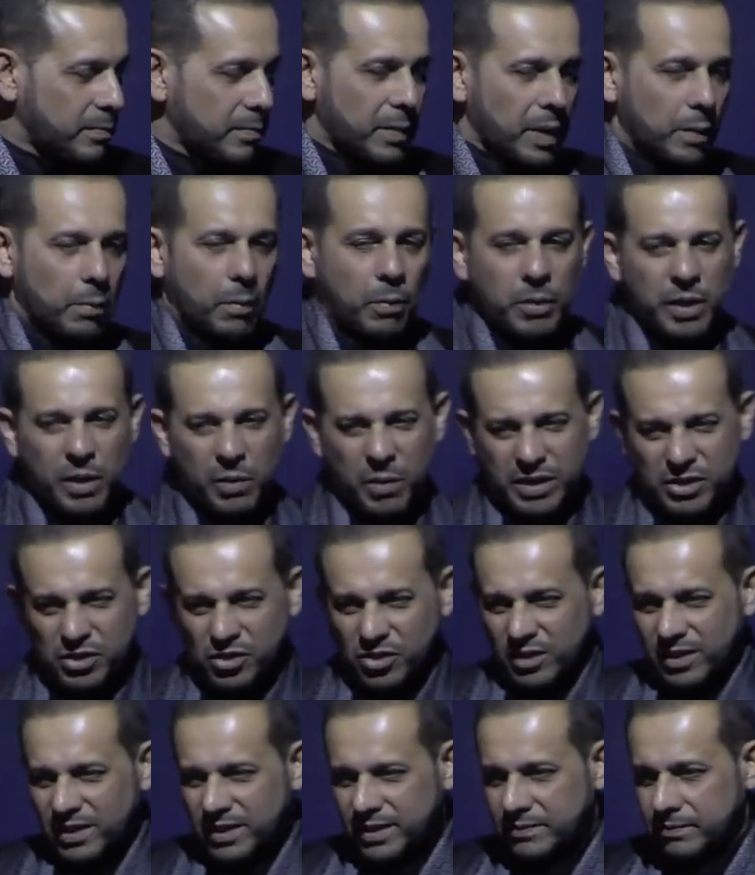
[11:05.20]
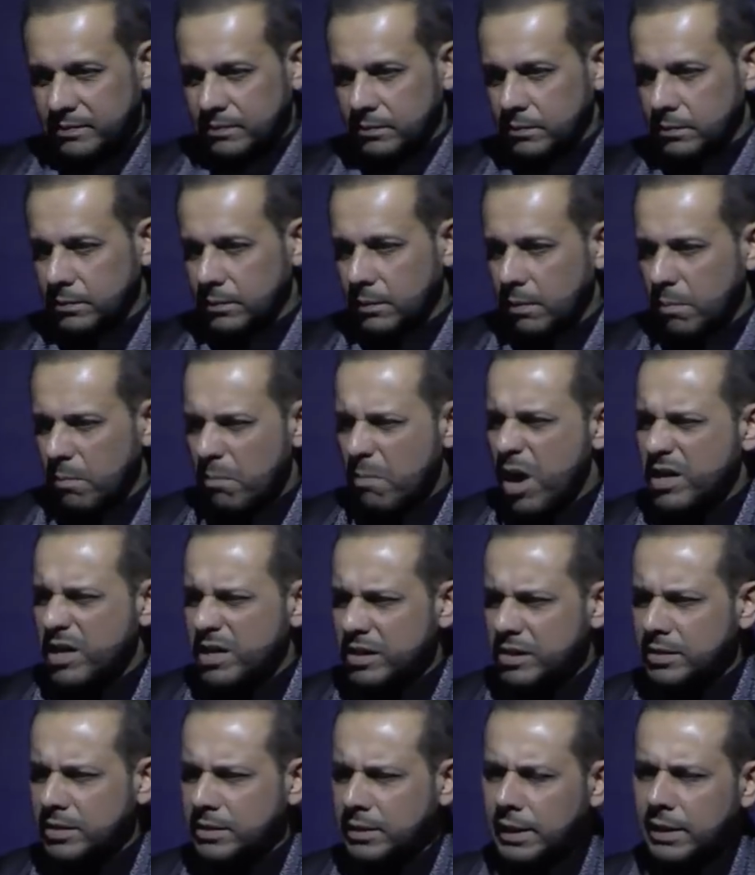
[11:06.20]
Well, we question it.
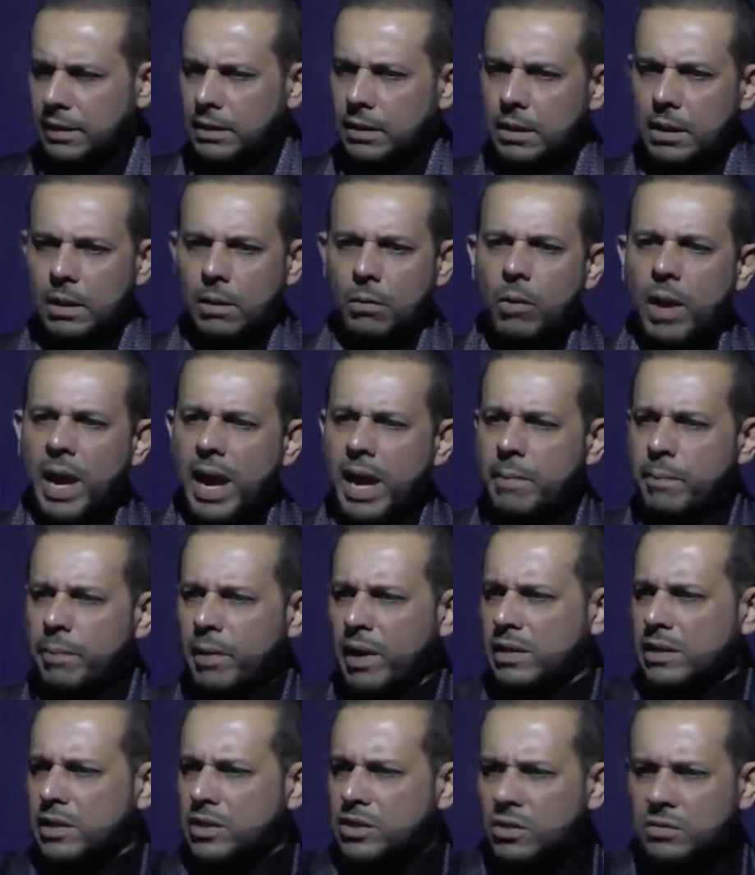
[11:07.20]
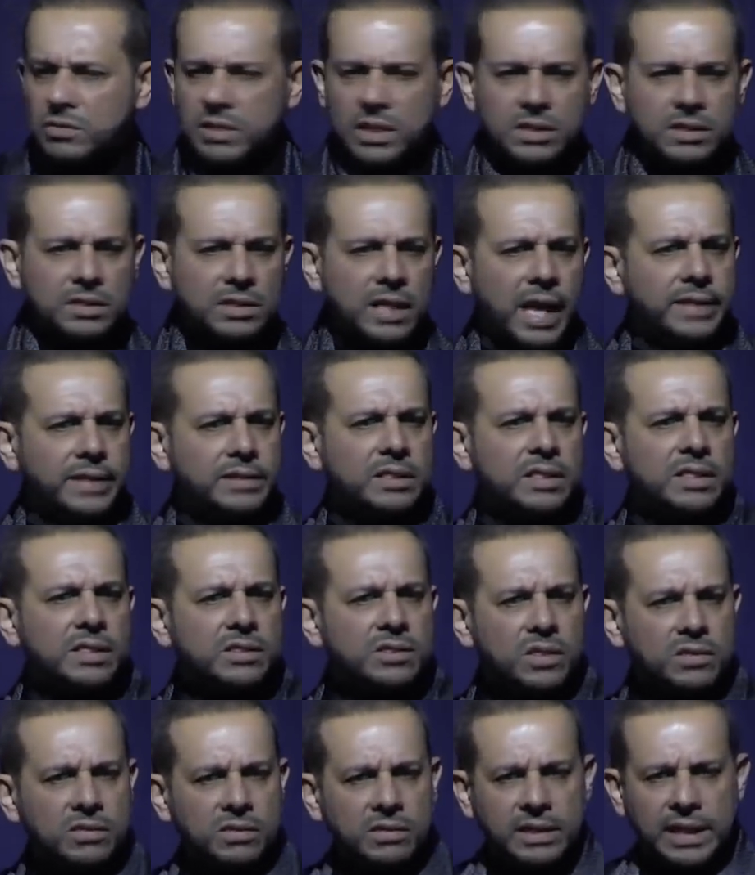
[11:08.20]
Modesty. Why brothers on this side,
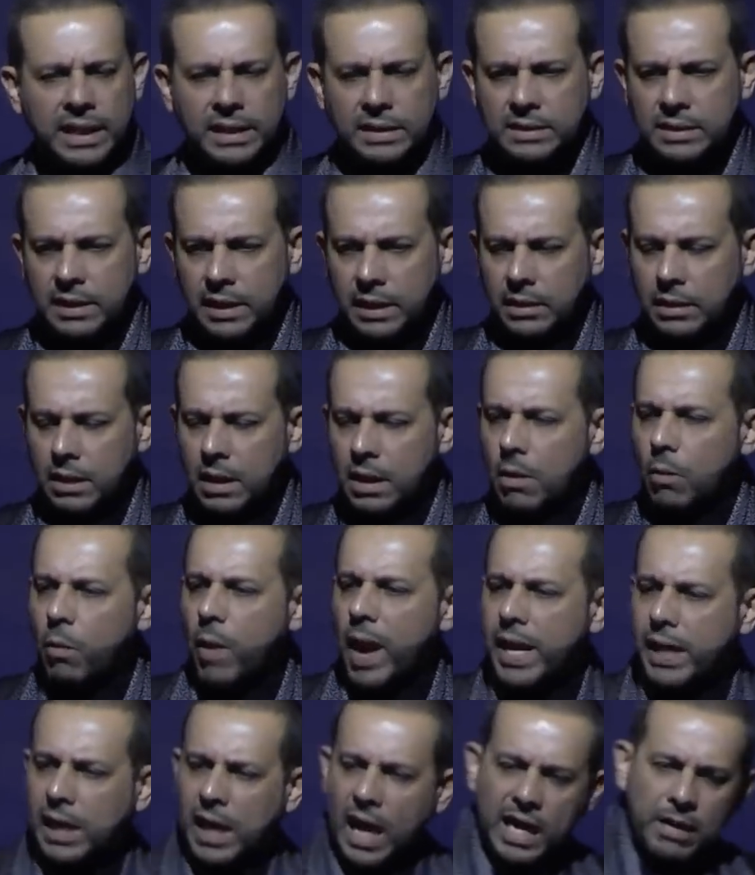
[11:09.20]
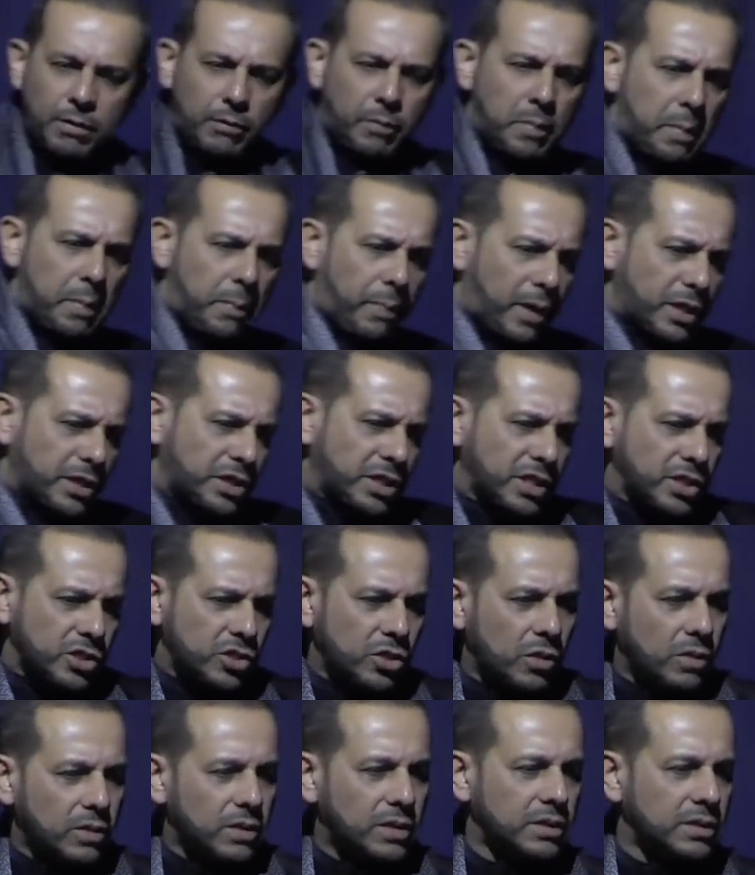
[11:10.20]
sisters on that side? Why can't we be brushing
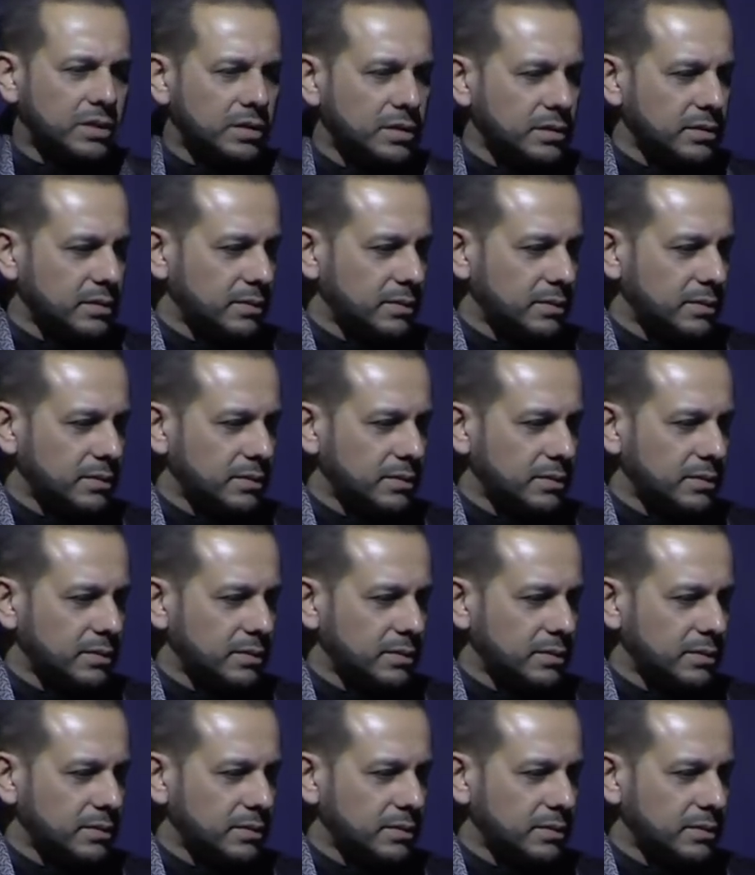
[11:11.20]
shoulders?